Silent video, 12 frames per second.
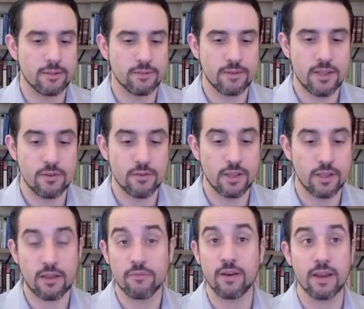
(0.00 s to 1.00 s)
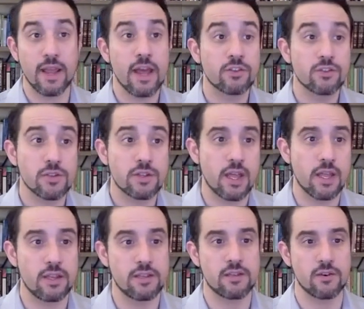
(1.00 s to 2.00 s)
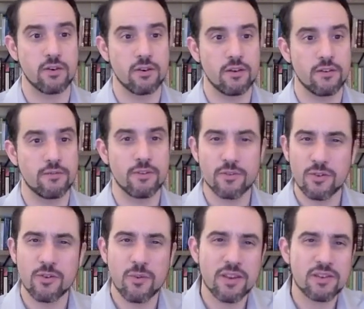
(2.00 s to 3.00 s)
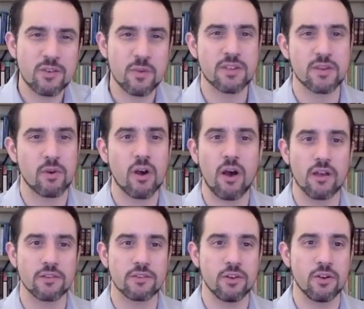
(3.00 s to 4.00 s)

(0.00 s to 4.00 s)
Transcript: either like a financial sense, or there might still be some cost,